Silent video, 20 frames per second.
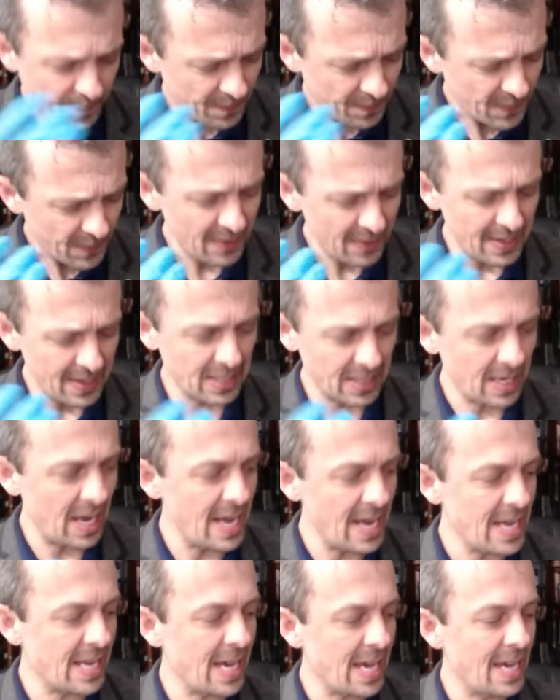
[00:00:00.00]
There's an
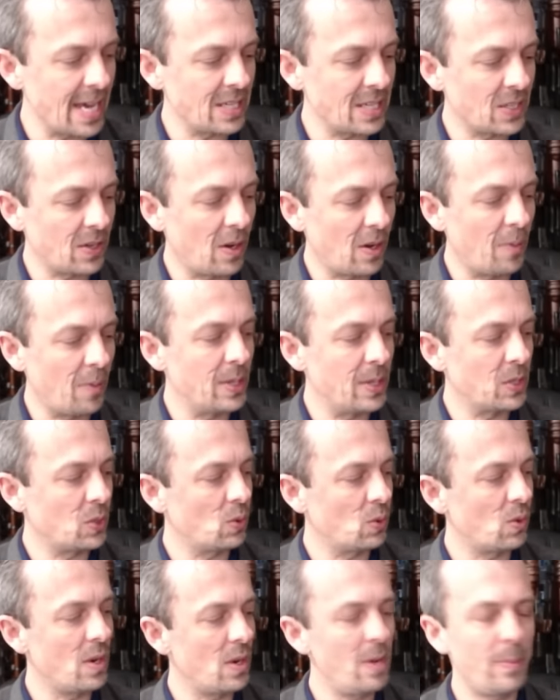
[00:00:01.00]
A K style
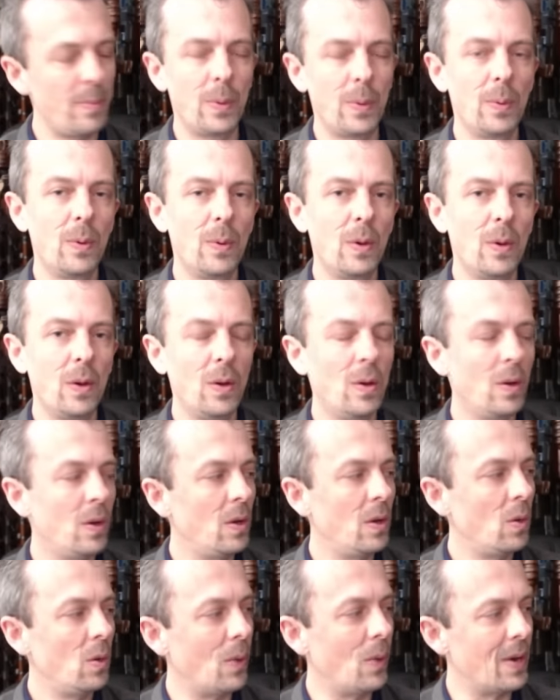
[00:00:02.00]
pistol grip,
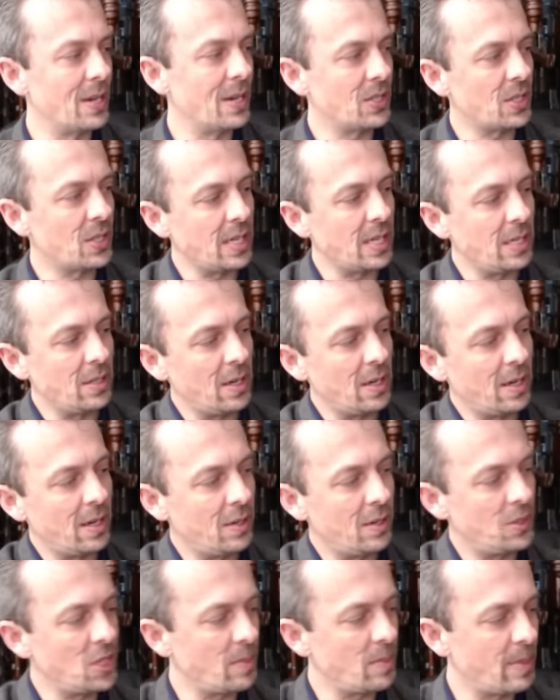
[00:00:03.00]
whereas the
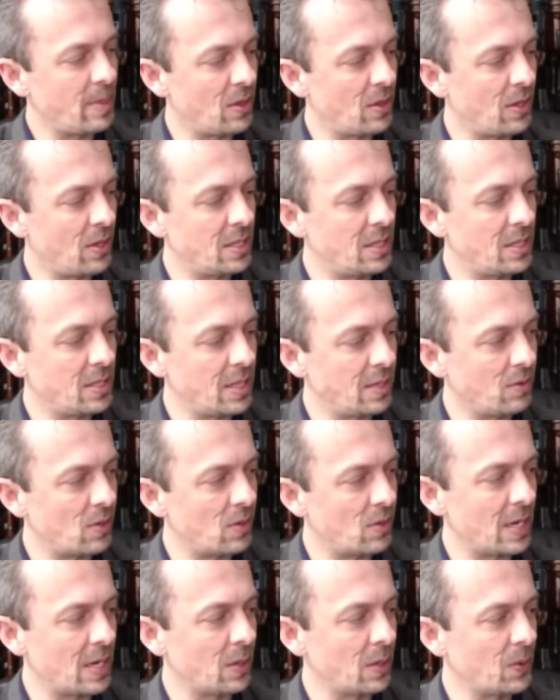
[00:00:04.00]
uh, G P thirty
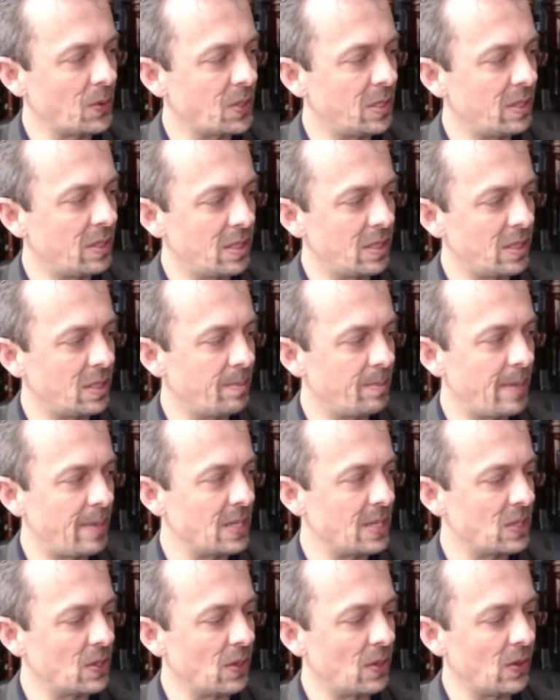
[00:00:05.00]
grenade launcher that this is
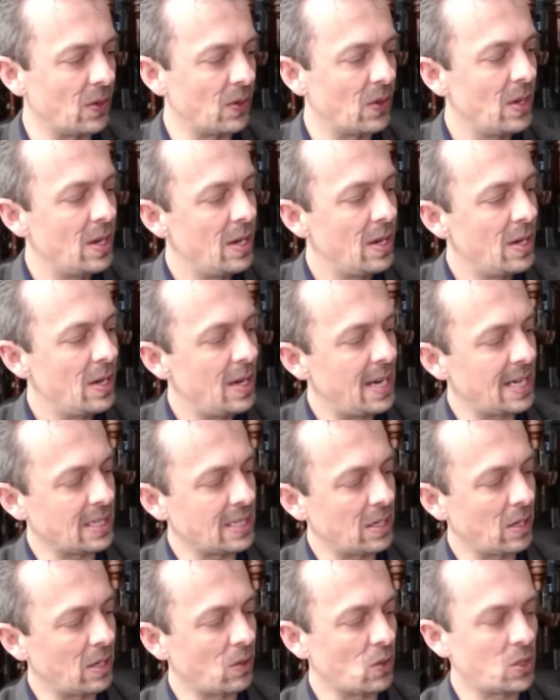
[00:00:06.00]
based on has a
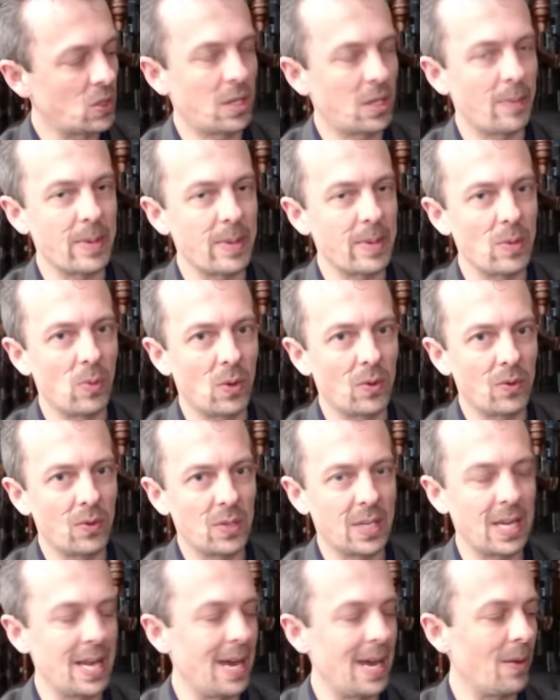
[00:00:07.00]
little stubby one to
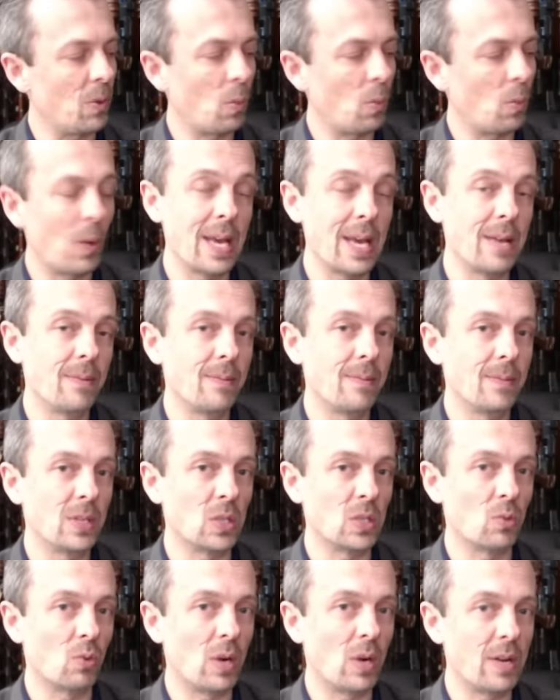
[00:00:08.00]
get it out of the way as
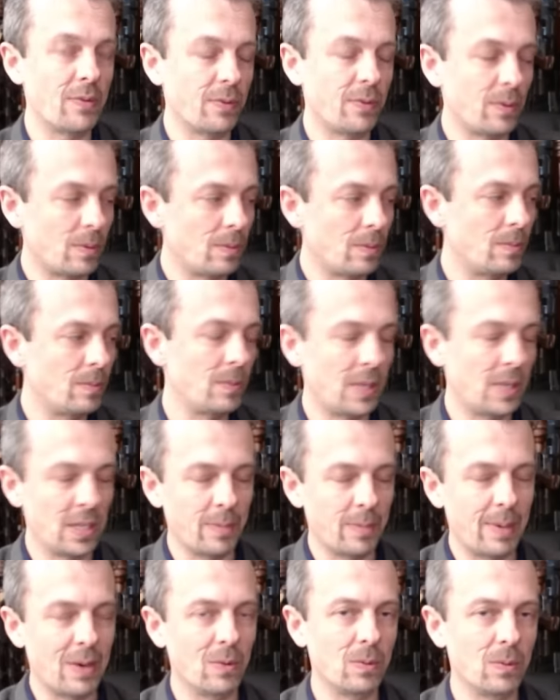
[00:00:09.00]
a rifle
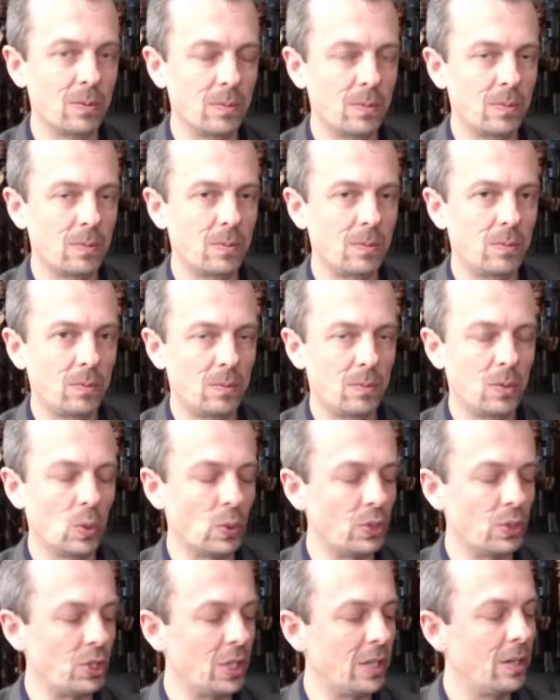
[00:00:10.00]
underbarrel
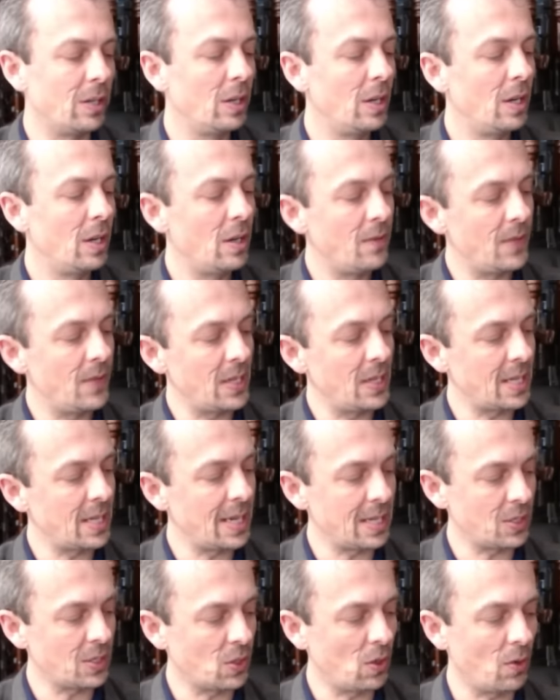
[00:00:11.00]
launcher. This
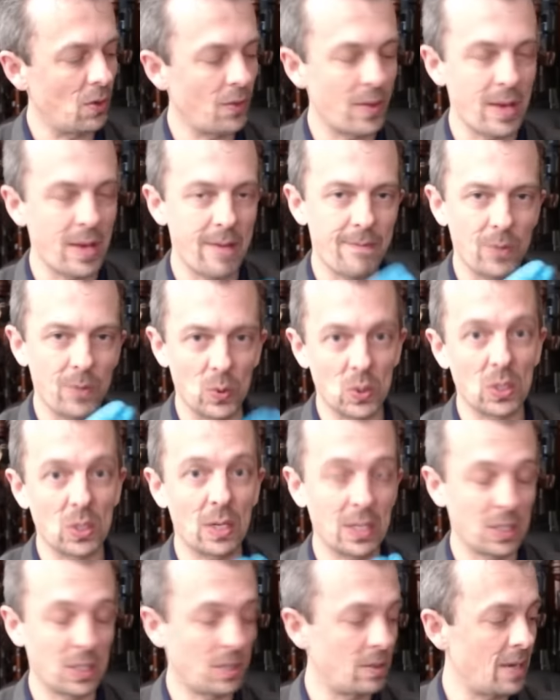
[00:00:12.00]
has got the
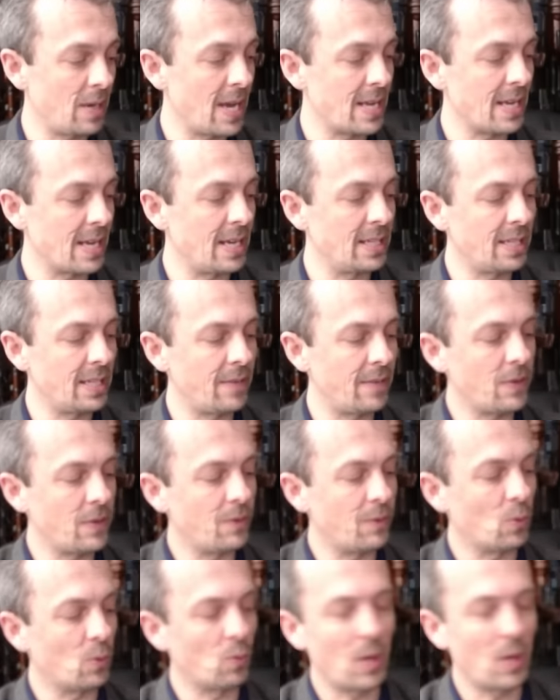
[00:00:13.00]
full-size A K
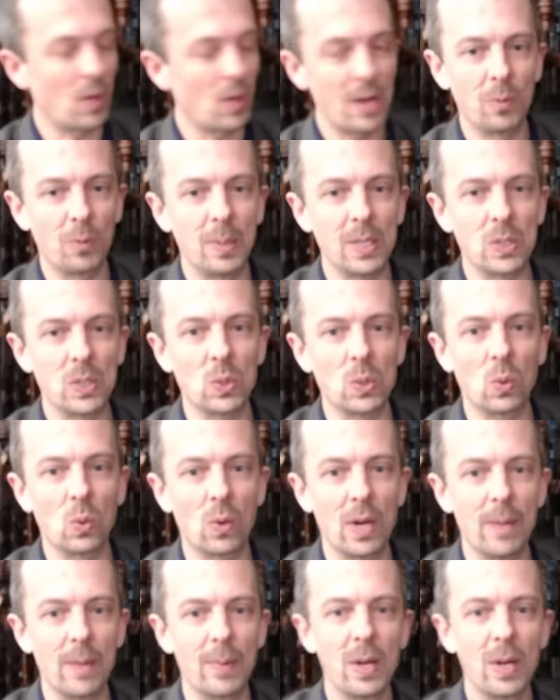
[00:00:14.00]
seventy-four rifle pistol grip.